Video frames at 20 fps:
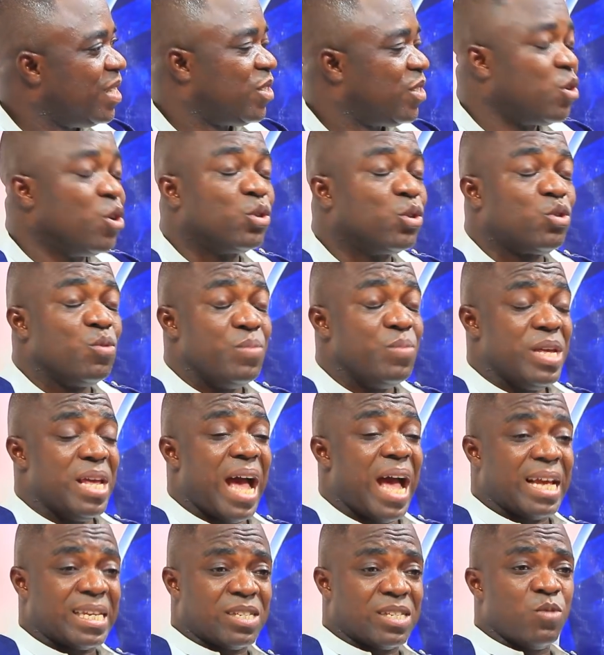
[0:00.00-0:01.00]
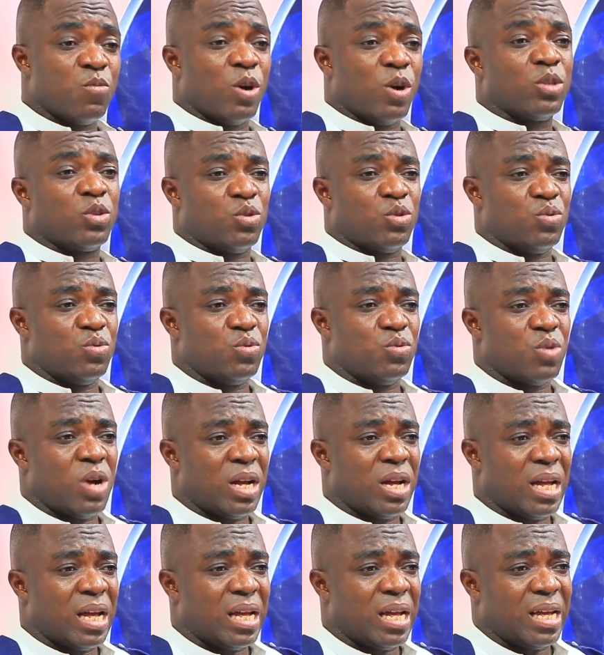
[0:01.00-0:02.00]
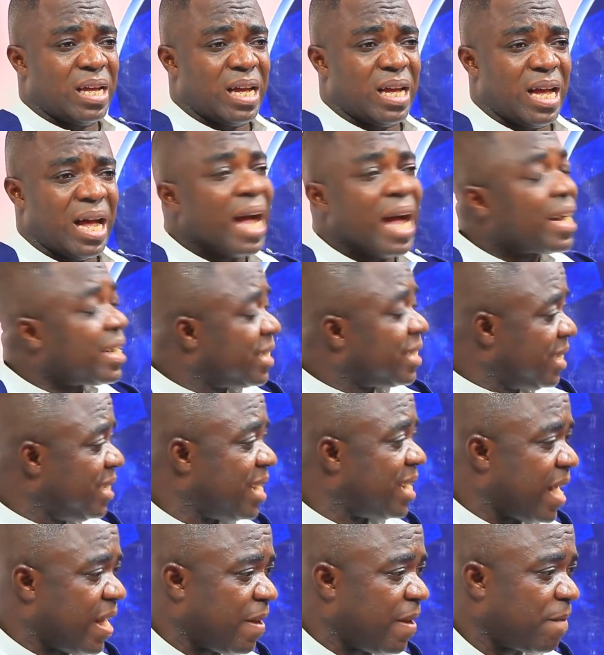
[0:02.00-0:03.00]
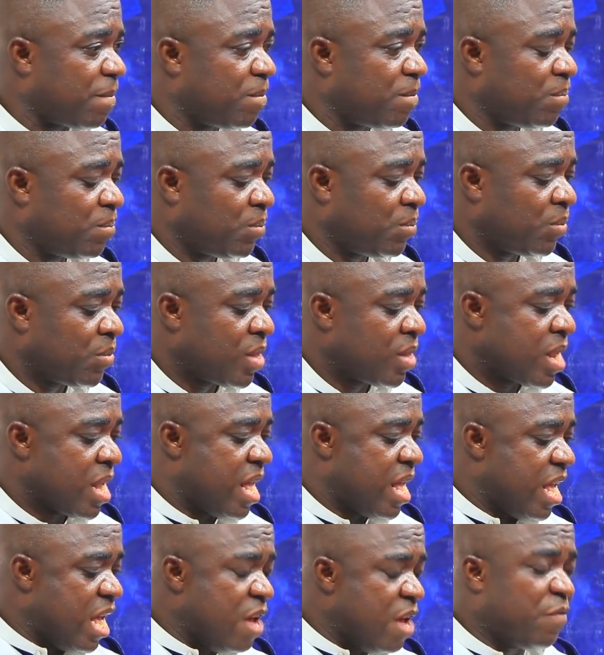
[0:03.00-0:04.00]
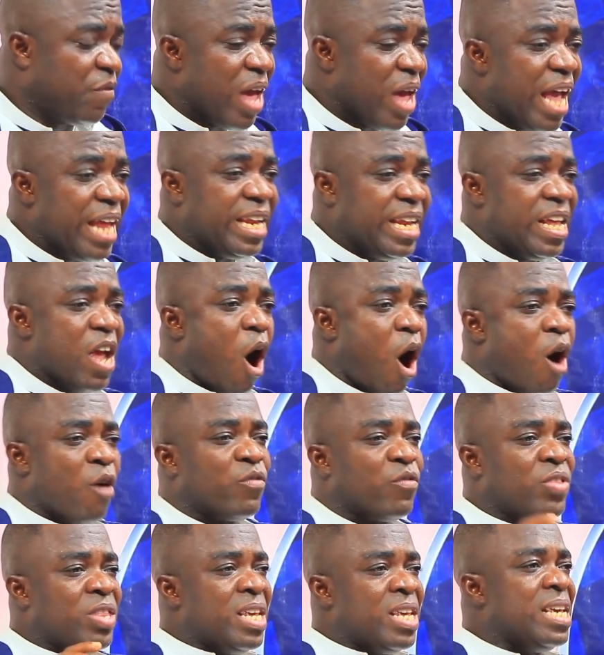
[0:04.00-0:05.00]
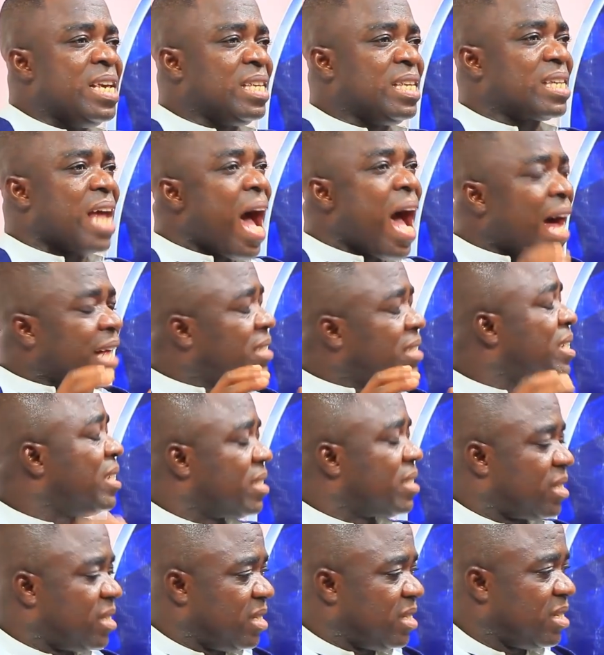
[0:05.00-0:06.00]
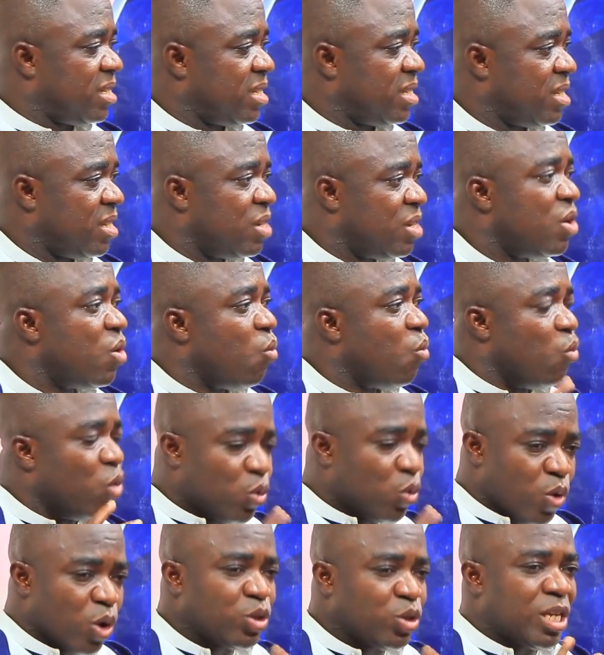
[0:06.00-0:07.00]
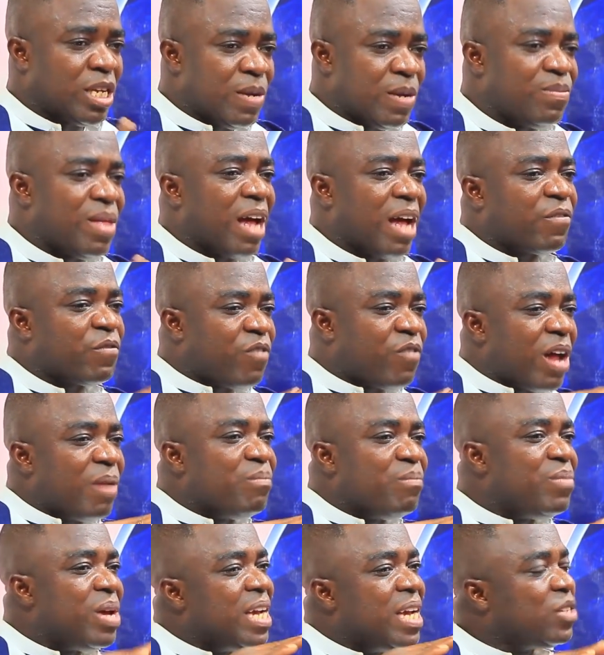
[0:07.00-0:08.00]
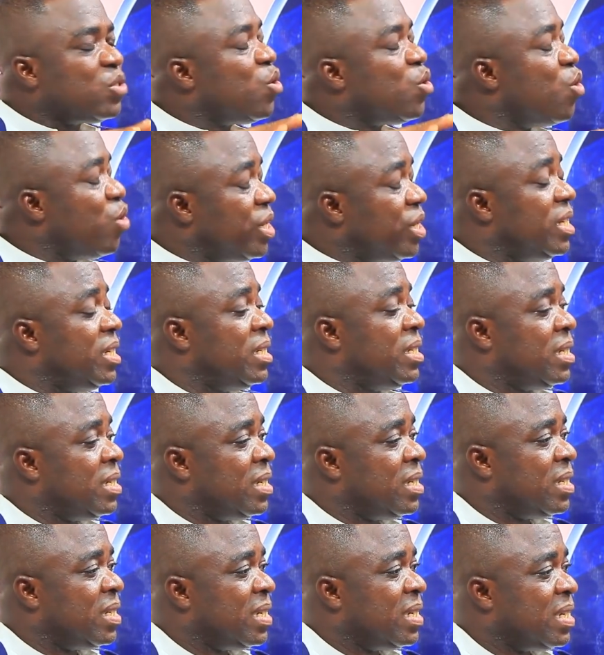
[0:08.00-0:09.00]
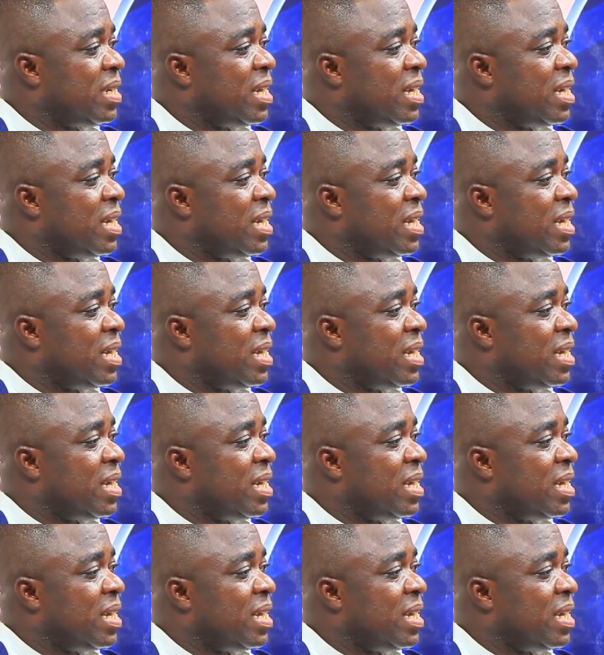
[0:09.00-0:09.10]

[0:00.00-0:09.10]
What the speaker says: So to me, I still want to agree that if any of these artists would want to keep that fan base going,